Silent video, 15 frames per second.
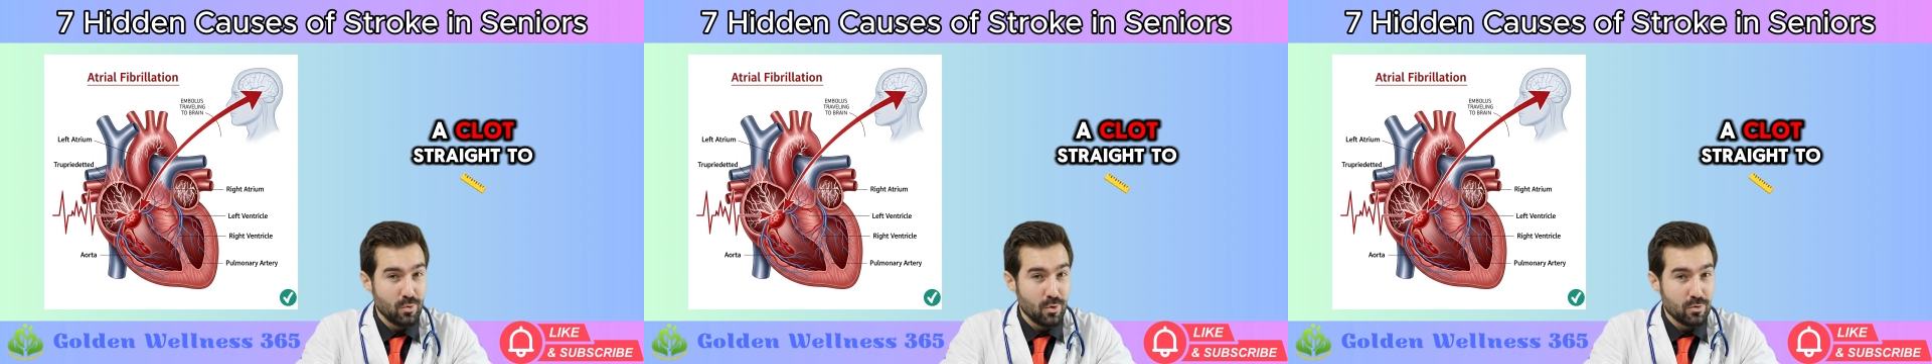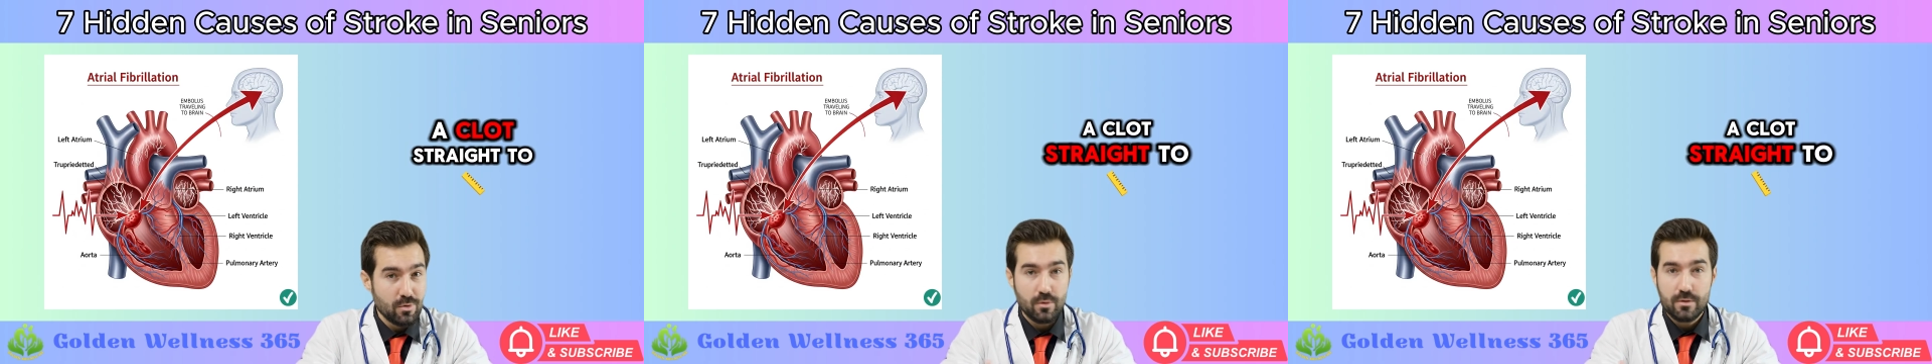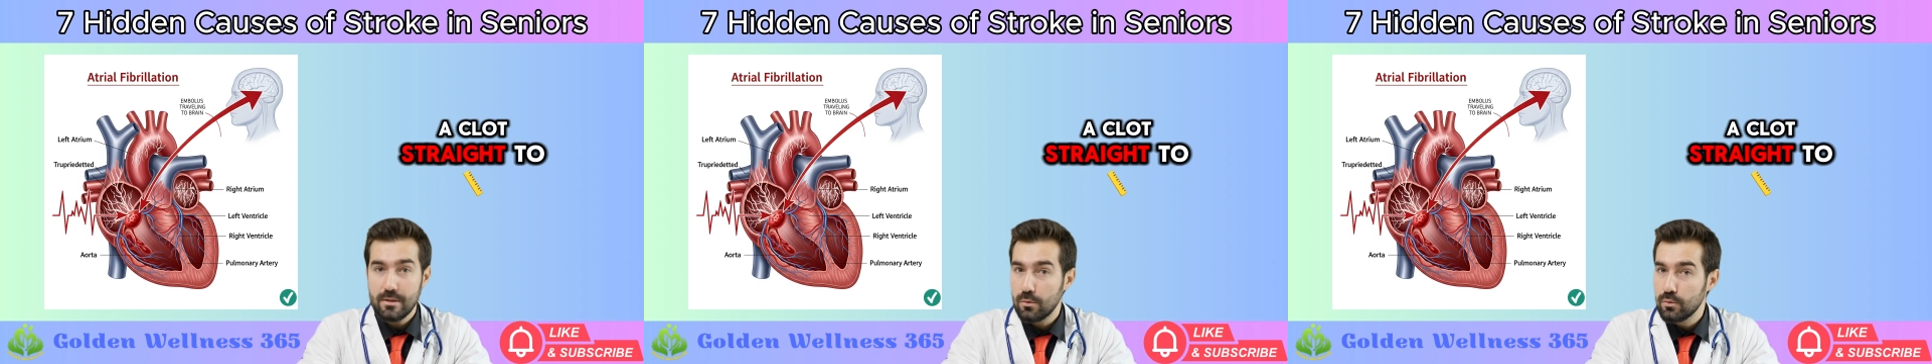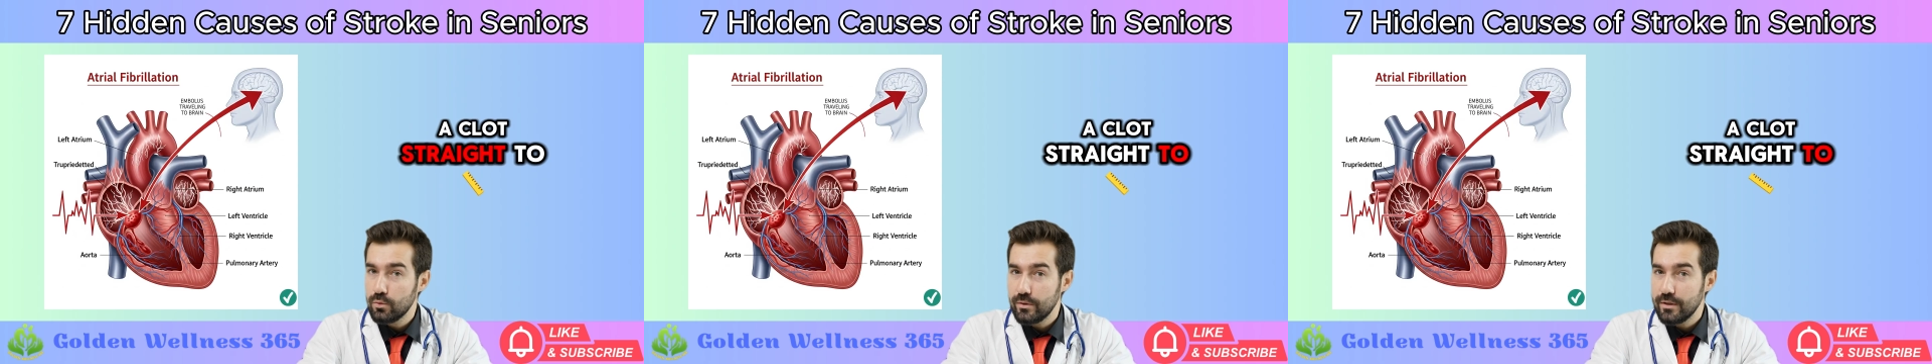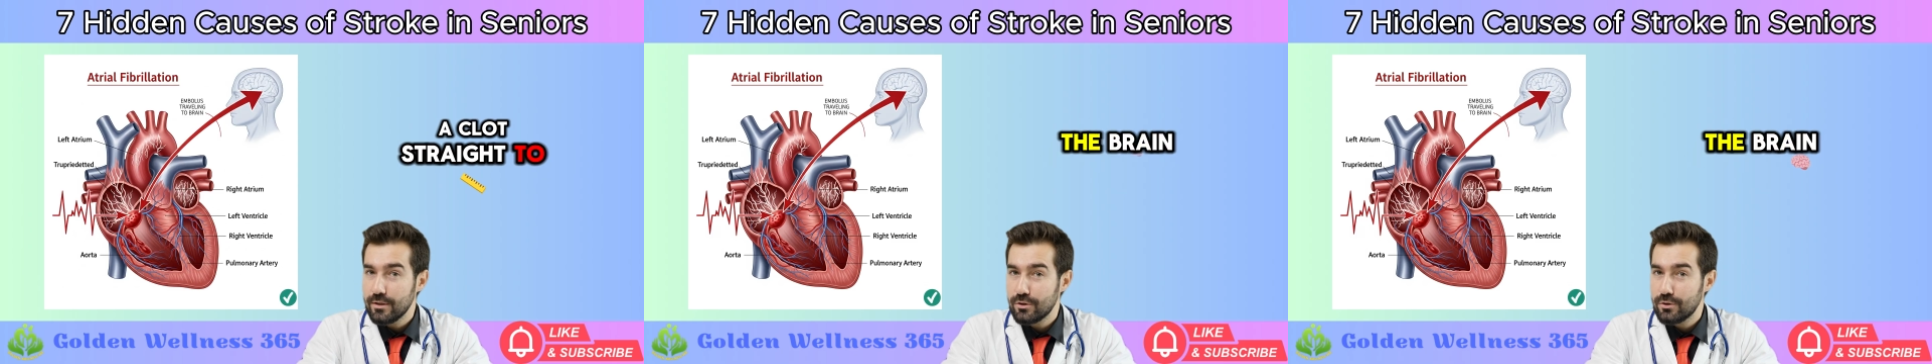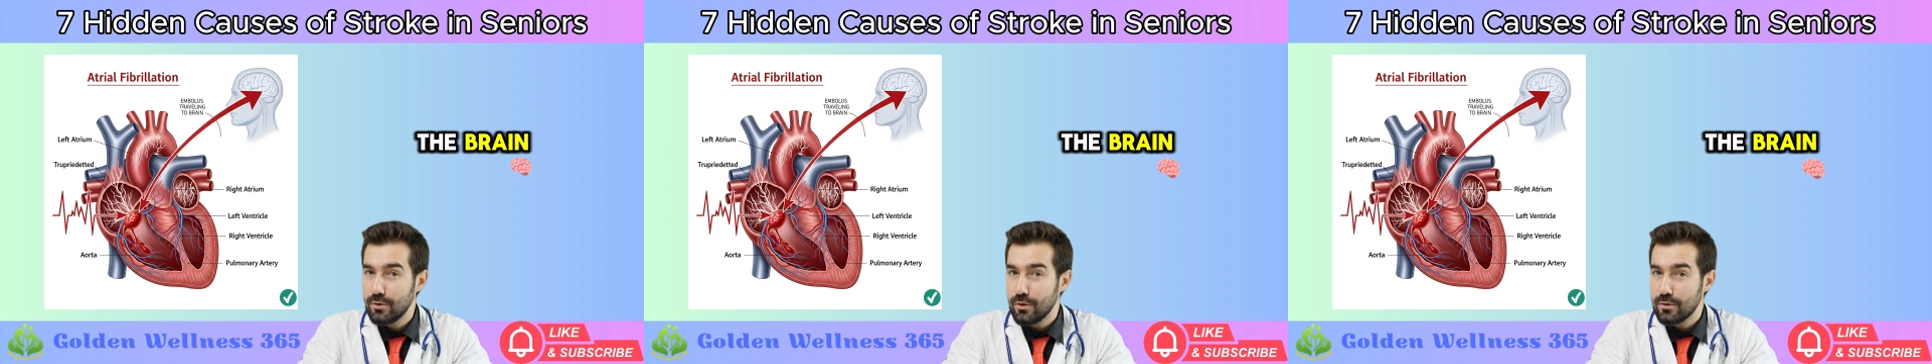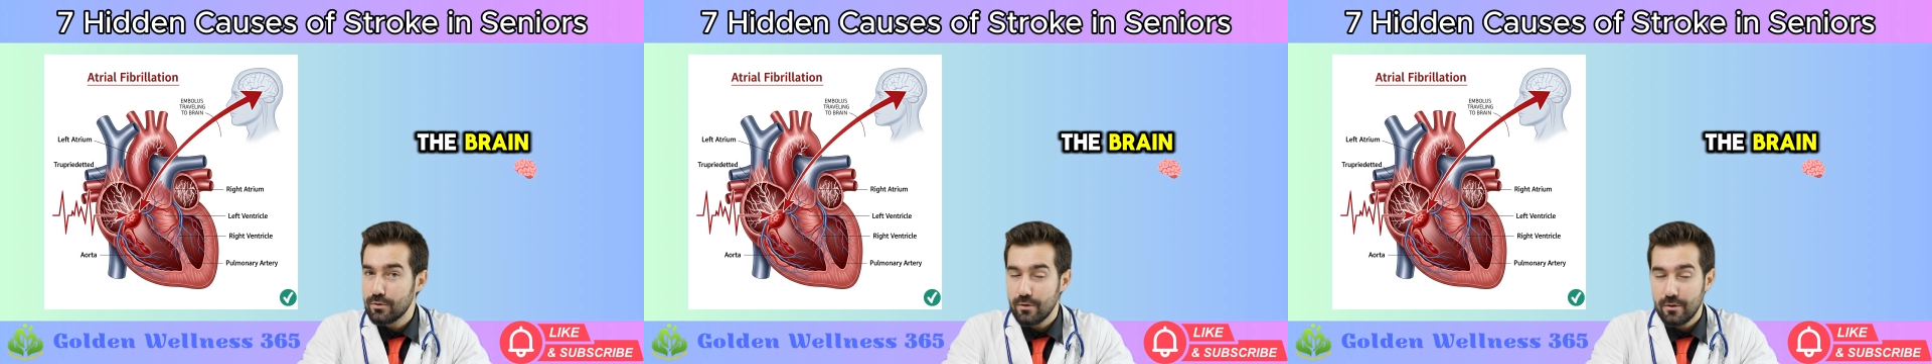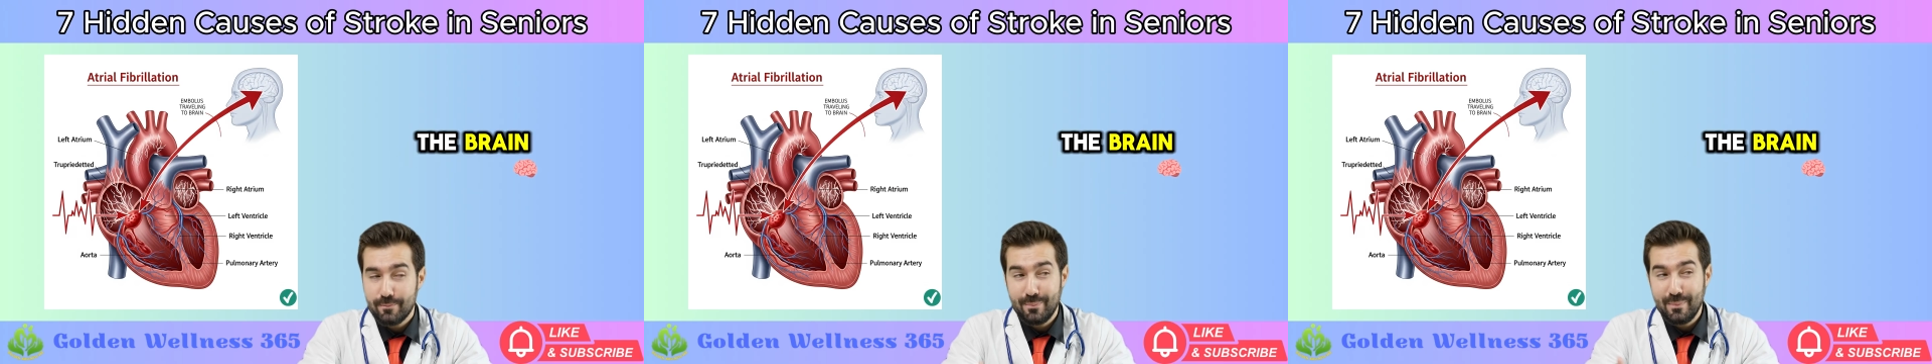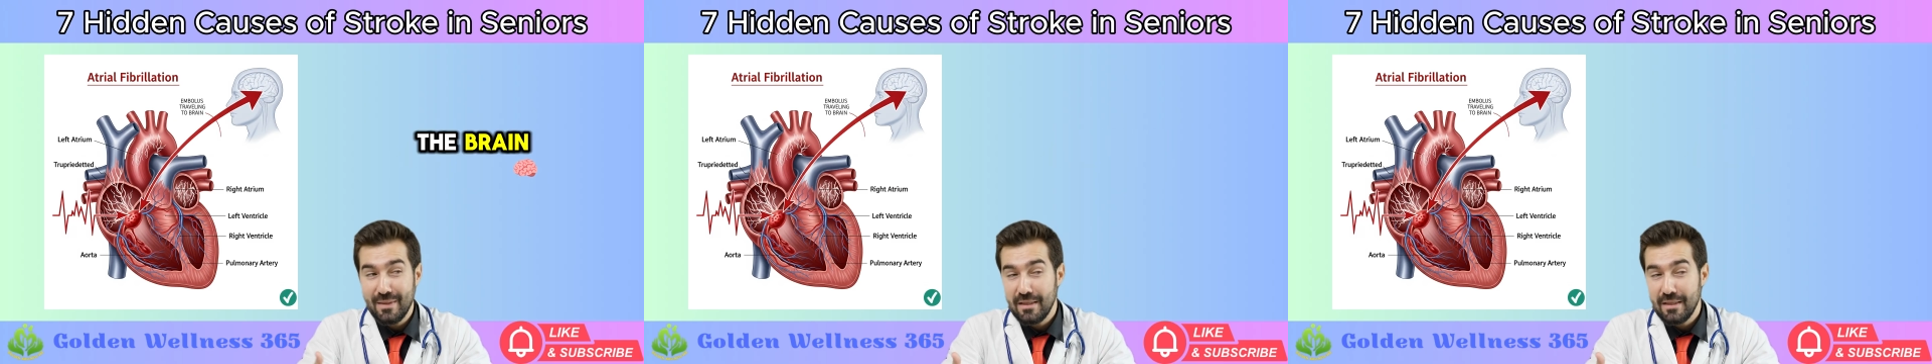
straight to the brain.